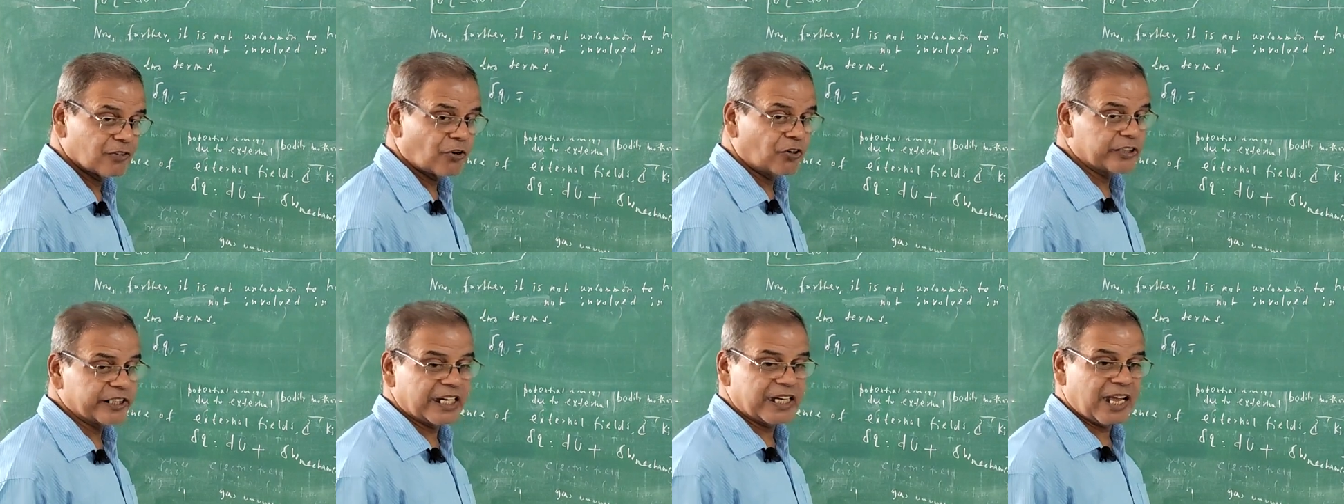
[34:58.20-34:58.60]

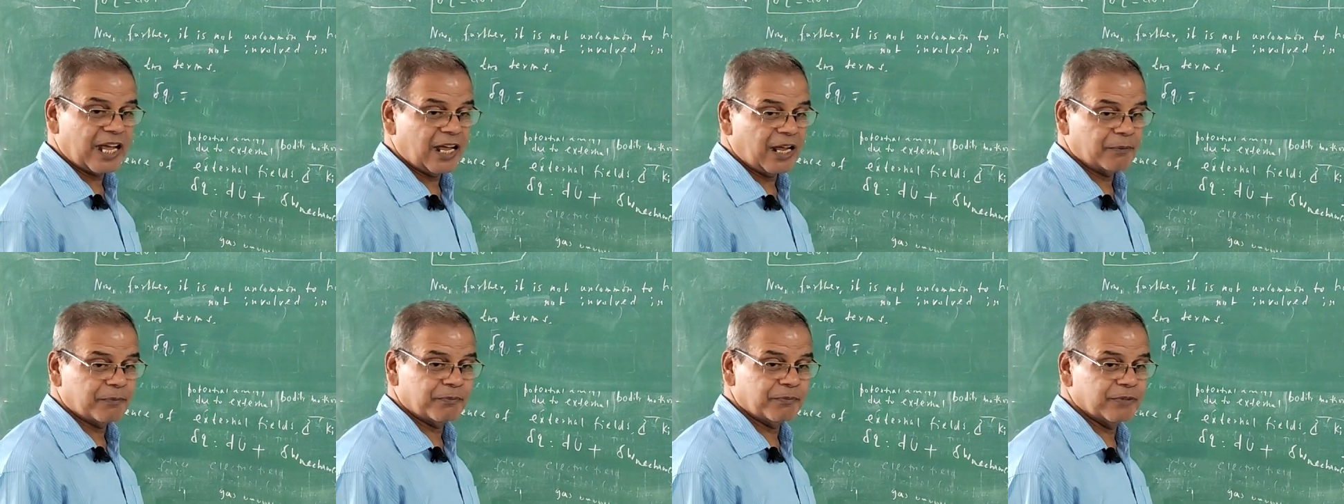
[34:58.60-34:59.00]
not
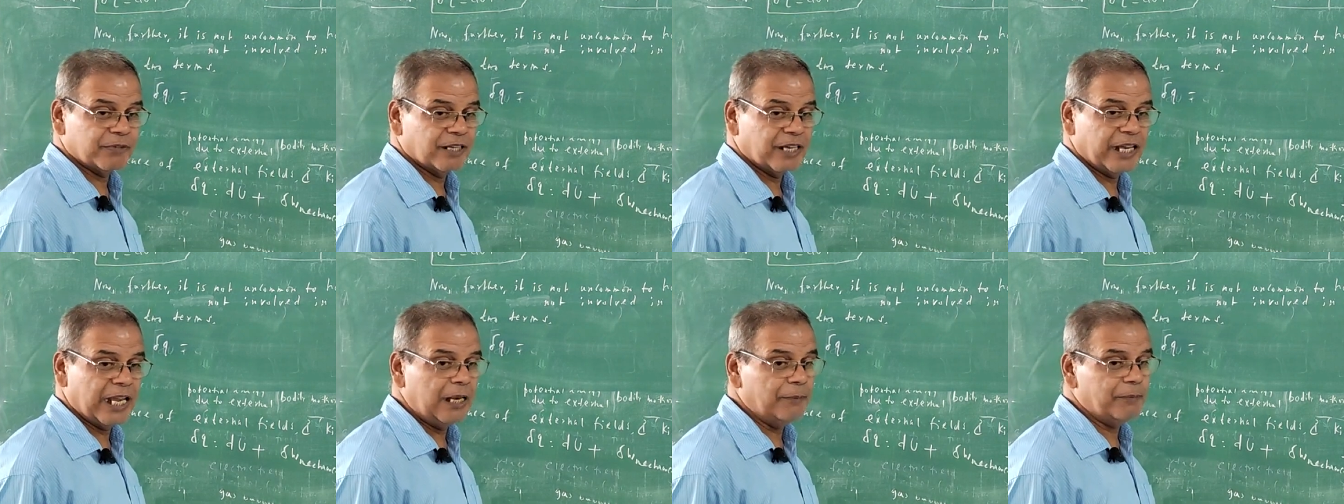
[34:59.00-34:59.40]

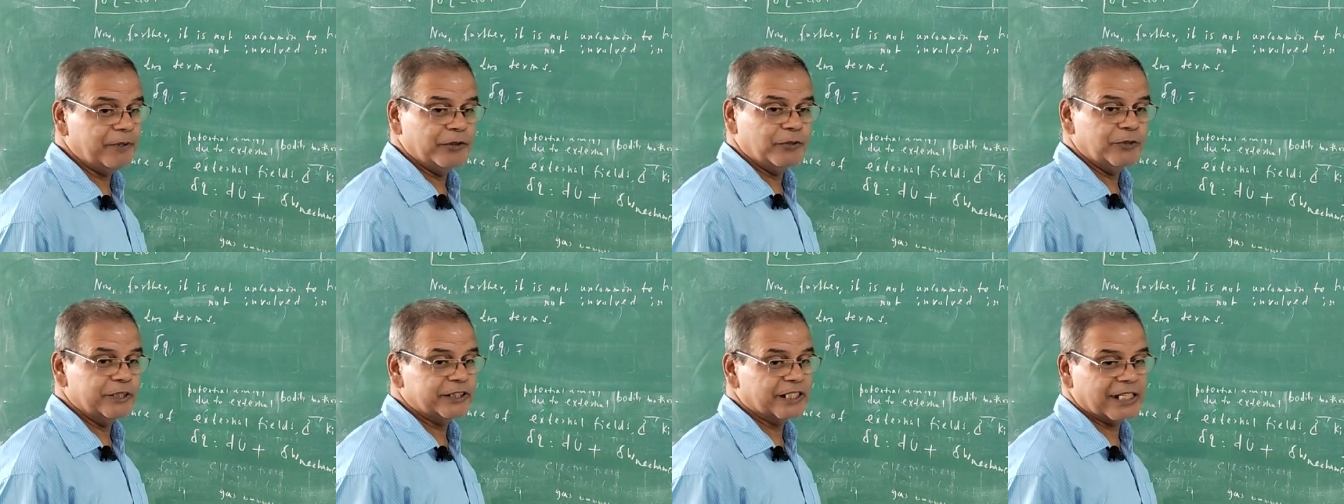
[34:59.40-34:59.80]
enough.
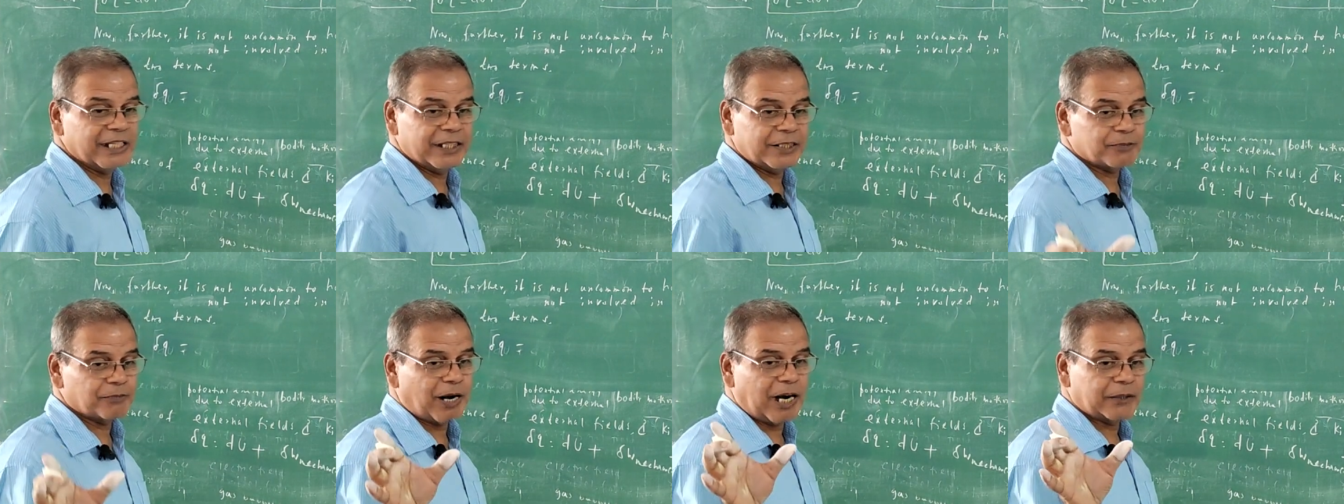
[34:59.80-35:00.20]
Helping with
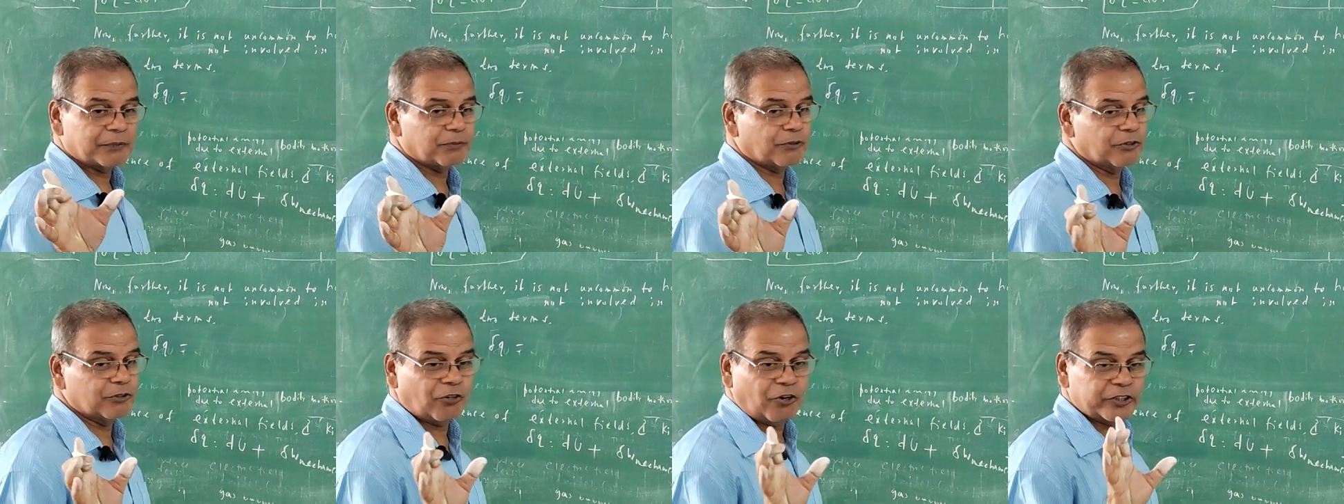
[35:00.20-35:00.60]
a
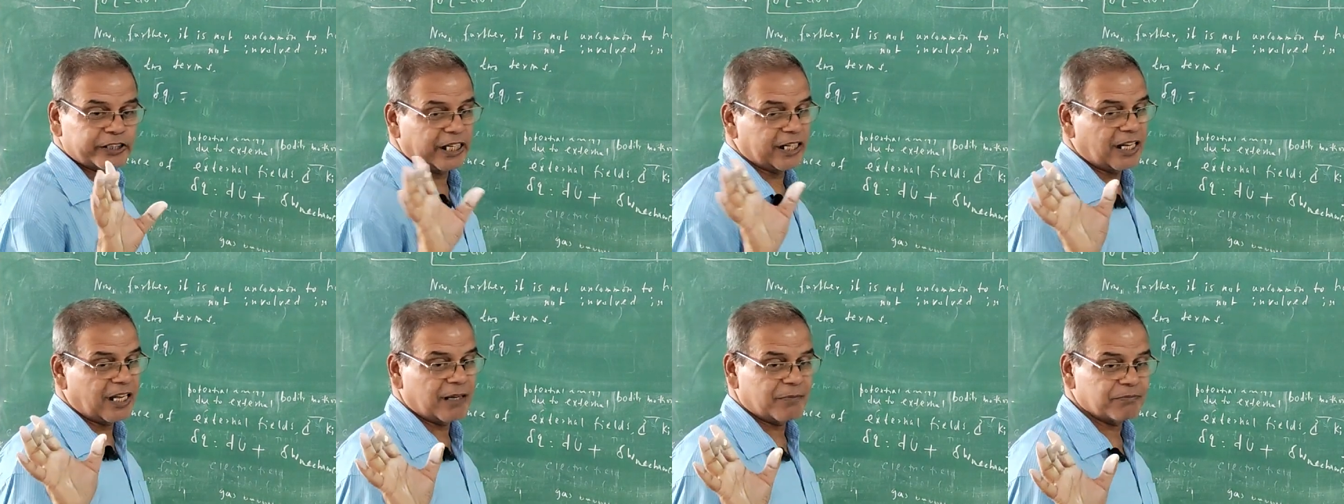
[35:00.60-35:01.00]
smartphone, not
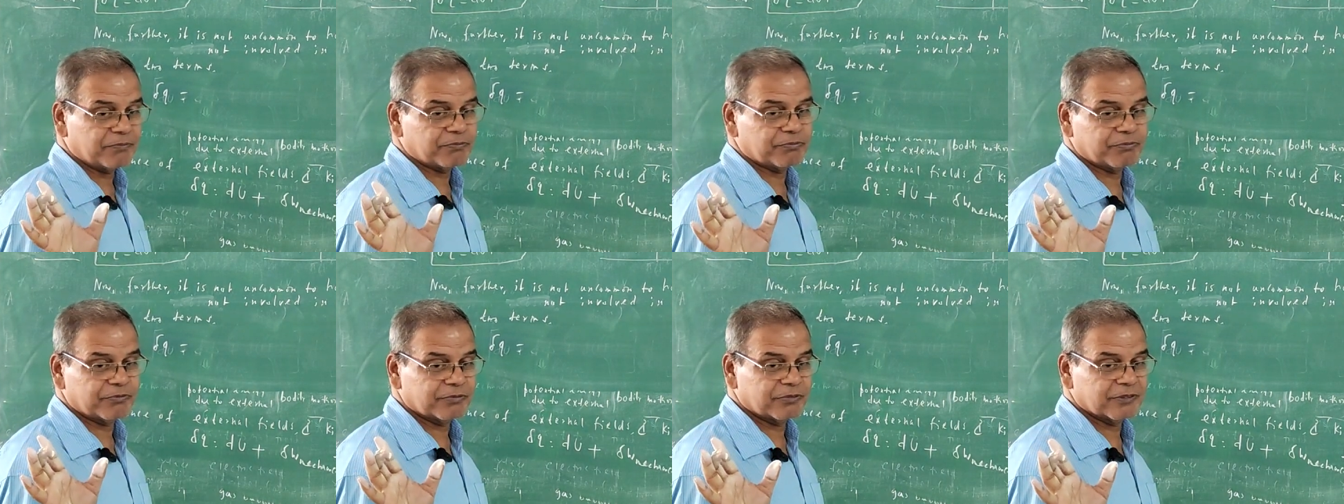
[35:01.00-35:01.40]

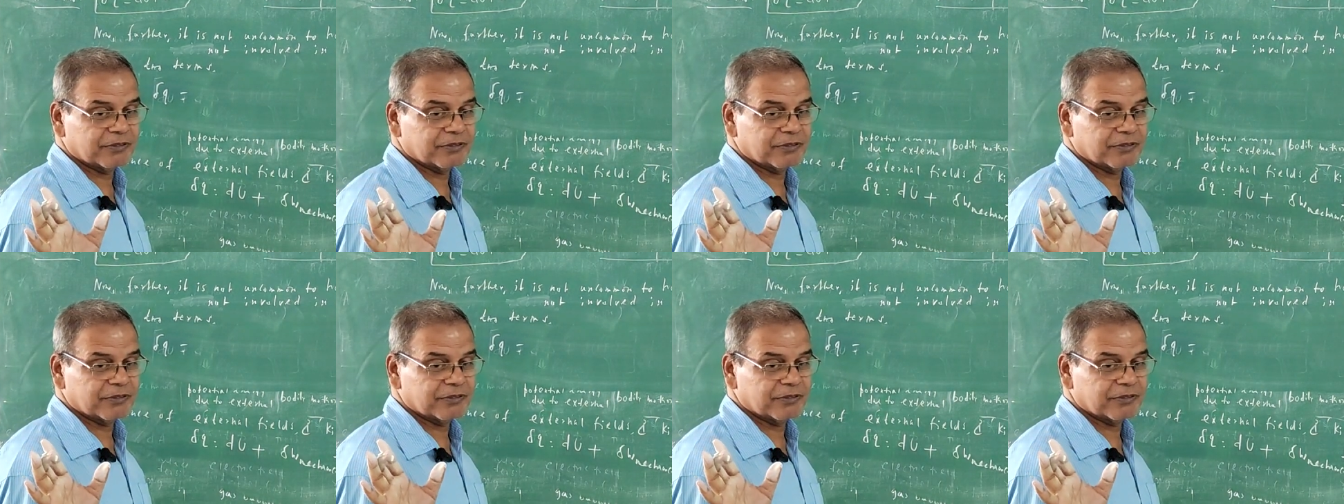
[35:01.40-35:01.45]
enough.